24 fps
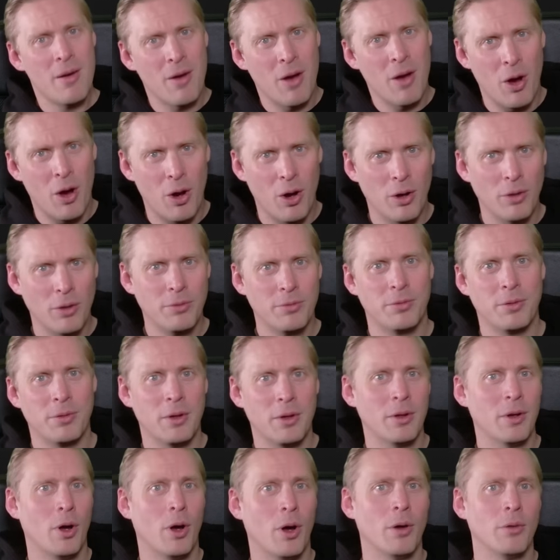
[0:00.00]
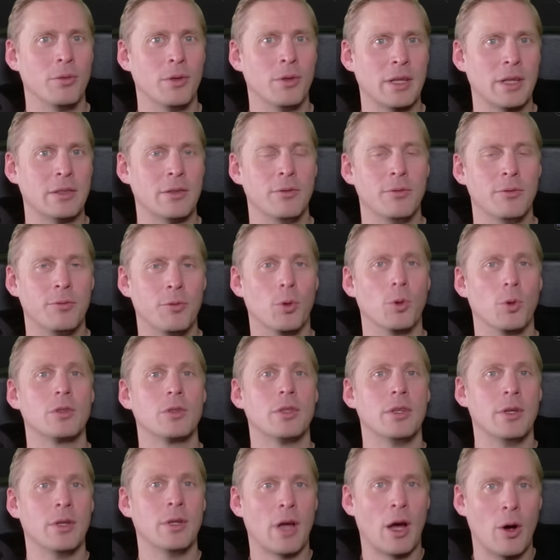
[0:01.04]
half uh, of
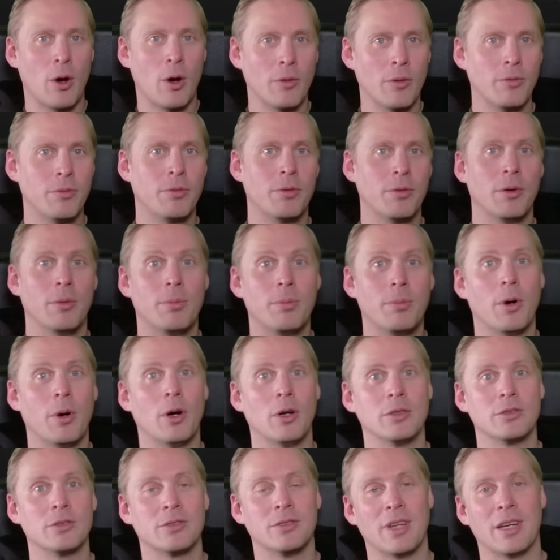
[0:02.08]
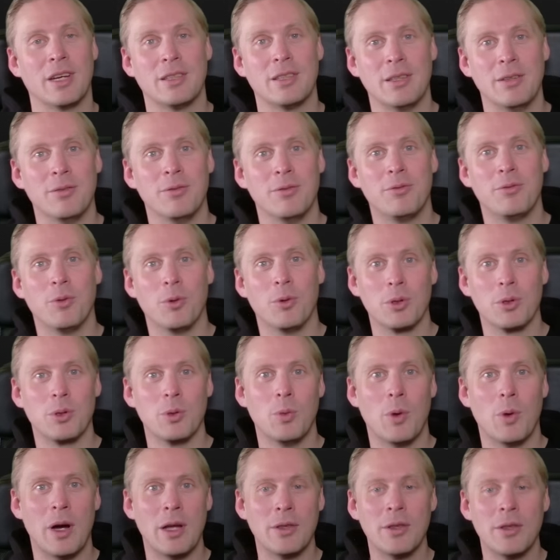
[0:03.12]
1940, half uh, past
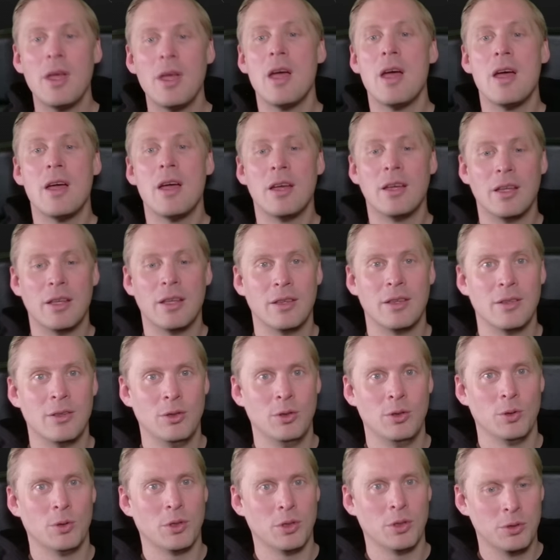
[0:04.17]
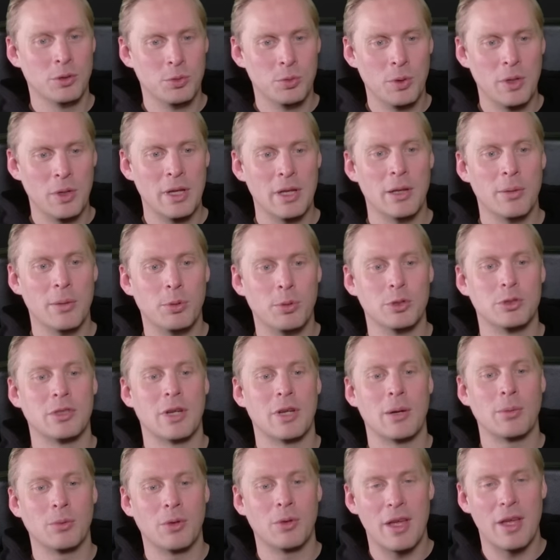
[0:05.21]
1941, you could really push
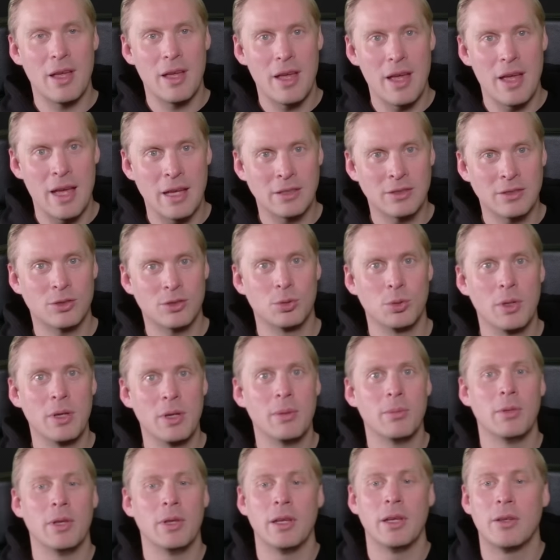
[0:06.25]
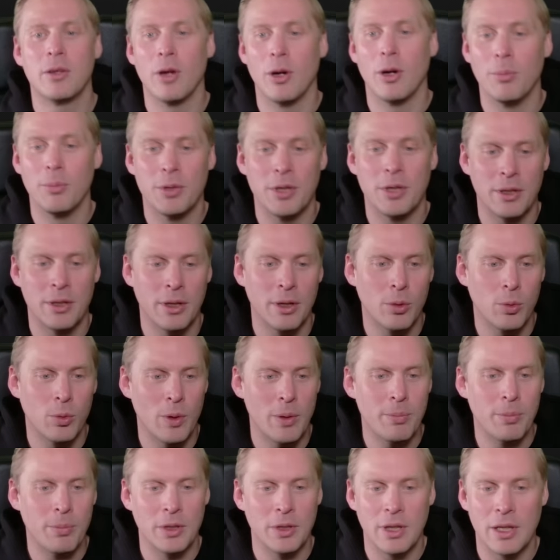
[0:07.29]
out extremely competent
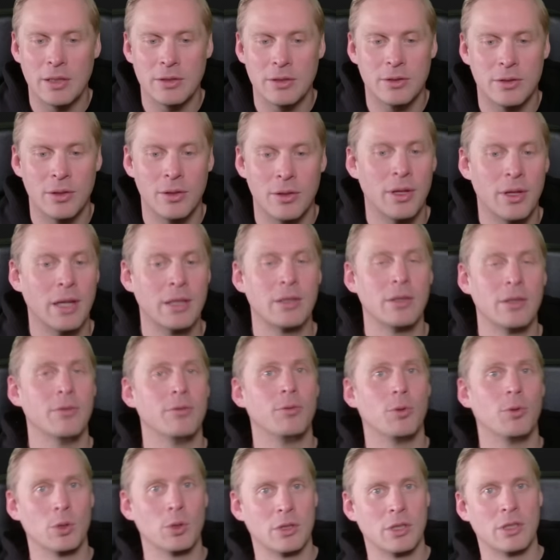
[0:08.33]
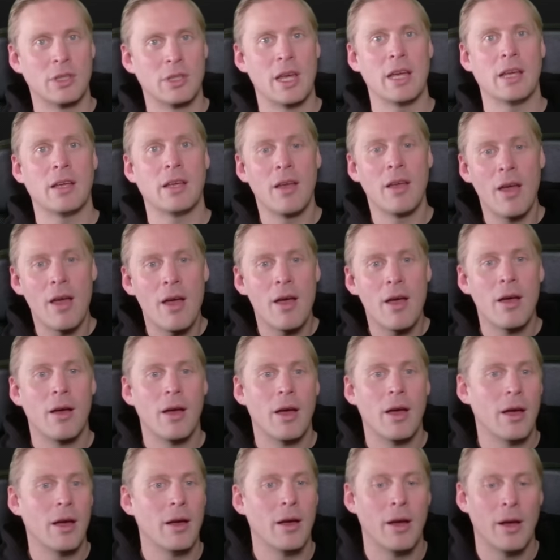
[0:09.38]
equipment. Yes, the 1940 tech
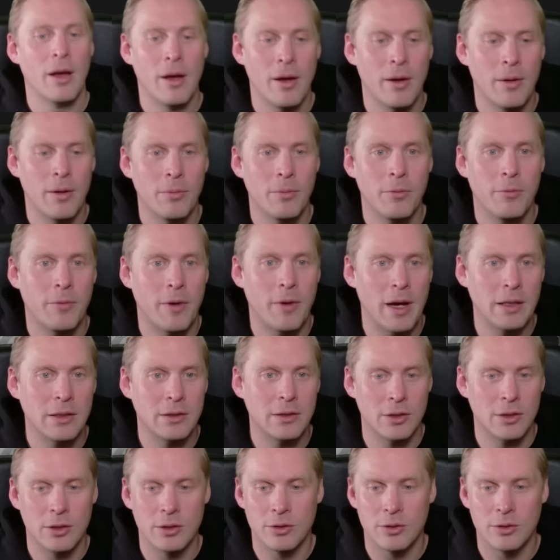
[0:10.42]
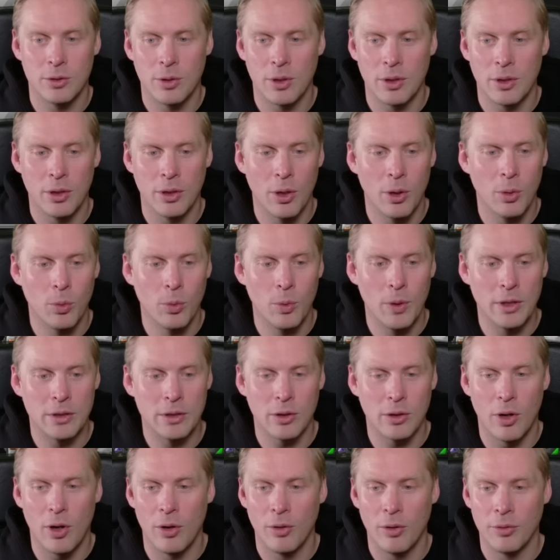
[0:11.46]
um, fighters, you can go with
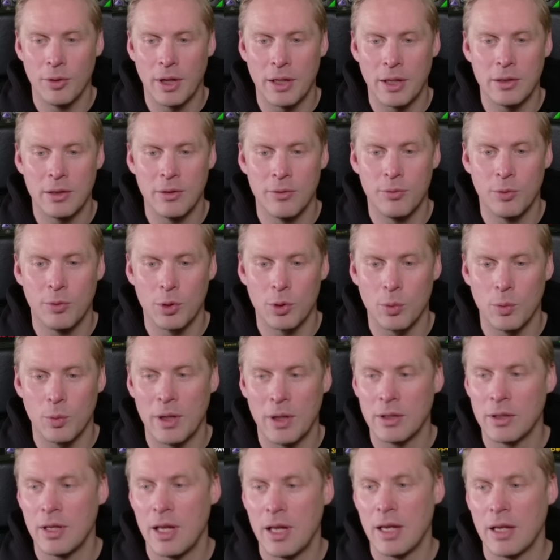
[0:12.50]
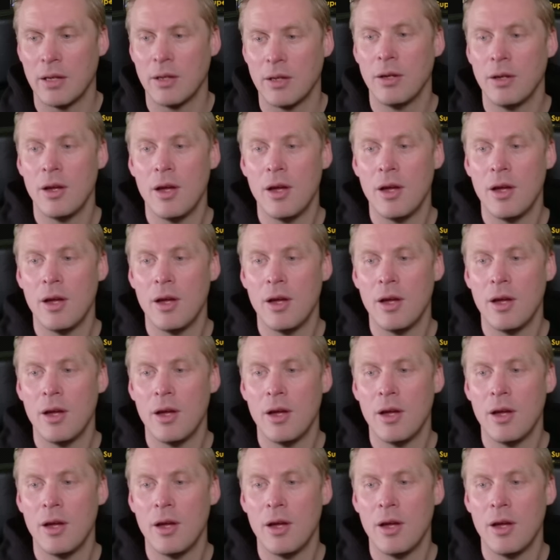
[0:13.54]
1941 tech